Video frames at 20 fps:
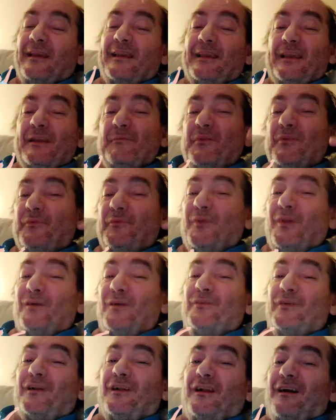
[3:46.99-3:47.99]
Even if you
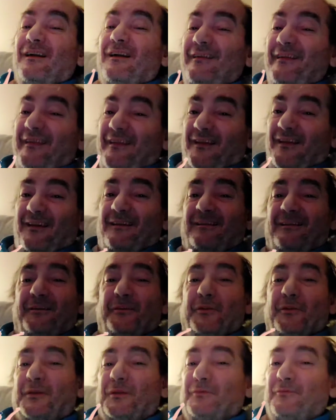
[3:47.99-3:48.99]
have a guardian,
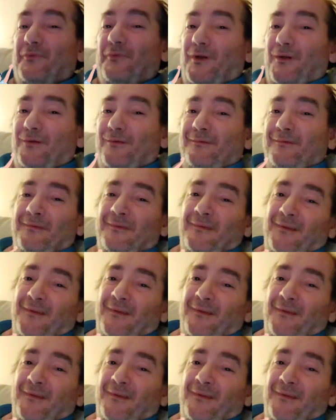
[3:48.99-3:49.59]
you can vote.